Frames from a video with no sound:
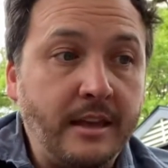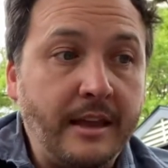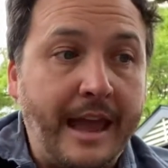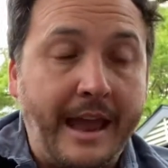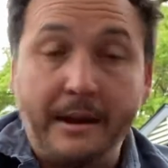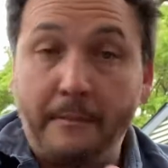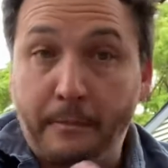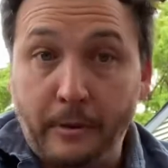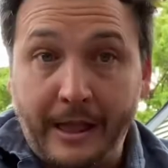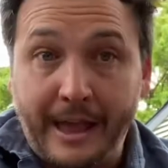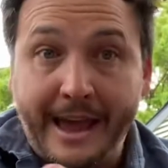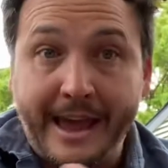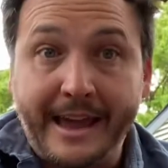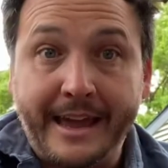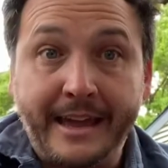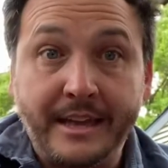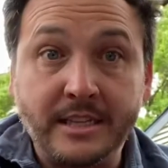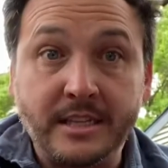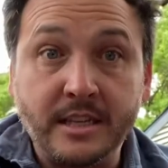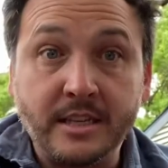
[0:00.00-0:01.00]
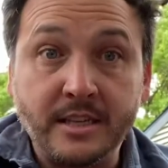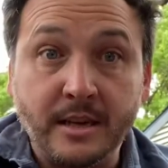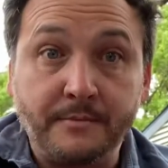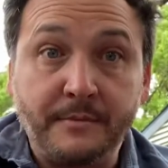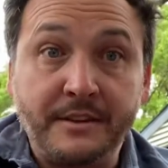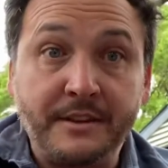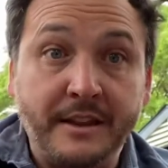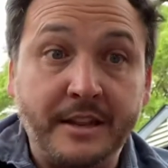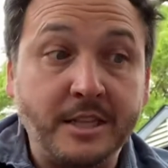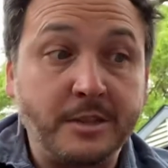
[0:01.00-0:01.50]
and a play is
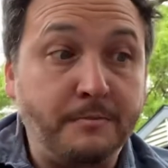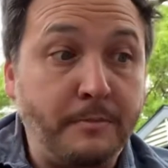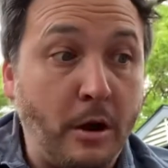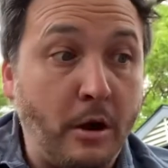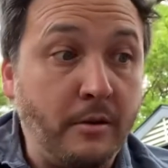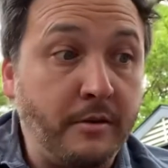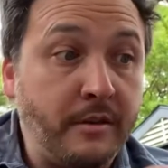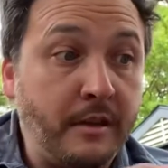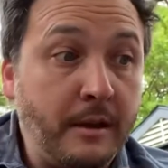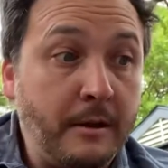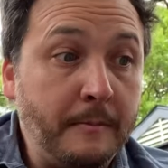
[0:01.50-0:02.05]
something that is both